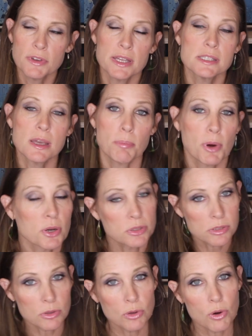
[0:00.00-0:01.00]
it's a
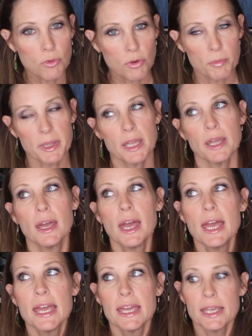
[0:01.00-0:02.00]
personal goal for me,
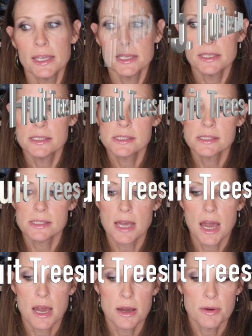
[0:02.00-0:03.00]
is
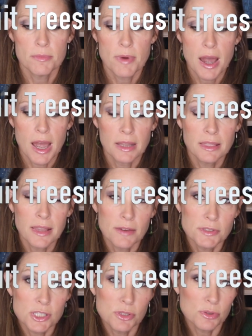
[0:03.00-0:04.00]
I'd
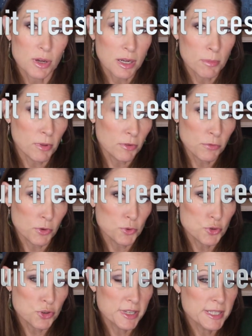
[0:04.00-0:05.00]
love to do a couple of fruit
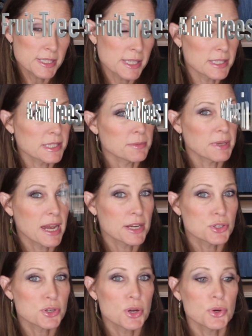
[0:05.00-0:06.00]
trees in
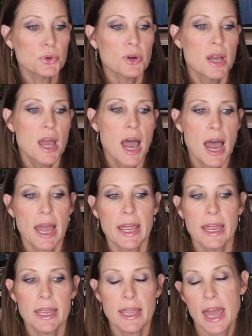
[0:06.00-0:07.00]
semihydro. I
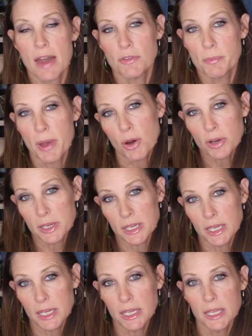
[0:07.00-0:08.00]
have a
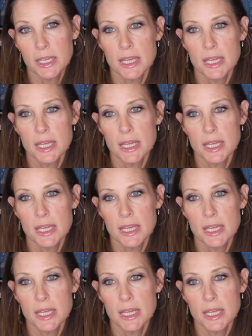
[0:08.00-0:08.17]
balcony,